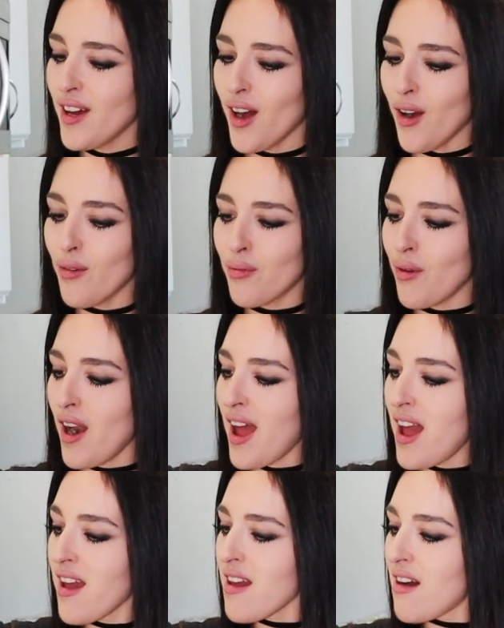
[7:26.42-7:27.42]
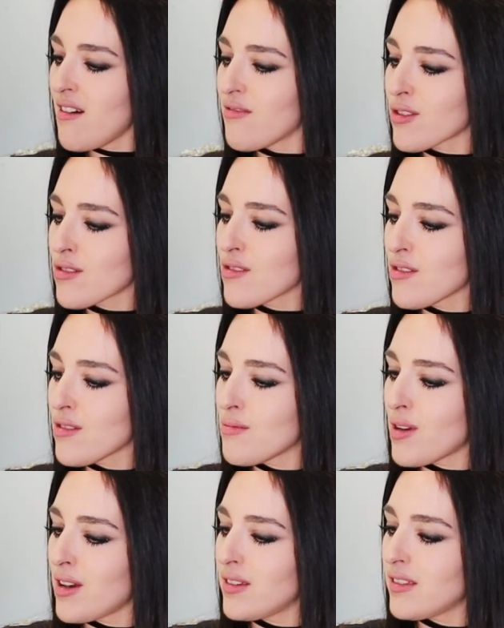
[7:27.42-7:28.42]
array of granola
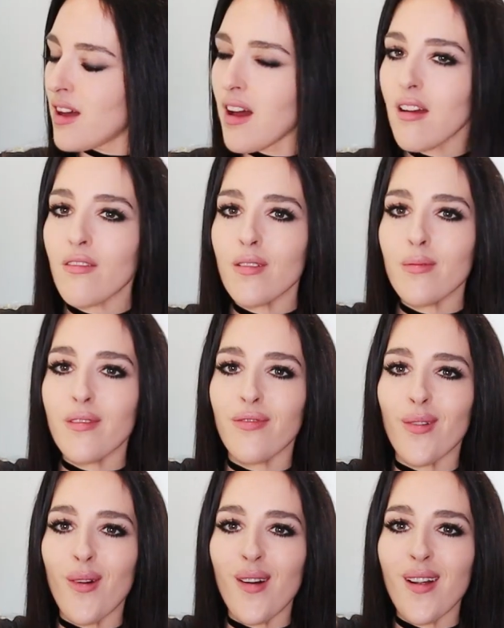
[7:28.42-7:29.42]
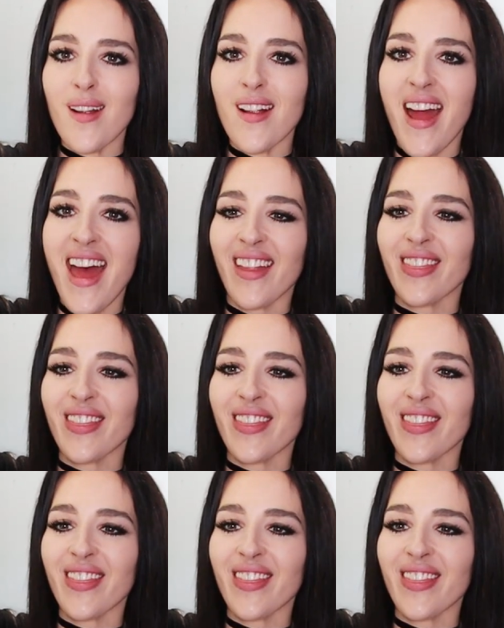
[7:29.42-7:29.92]
bars ever before?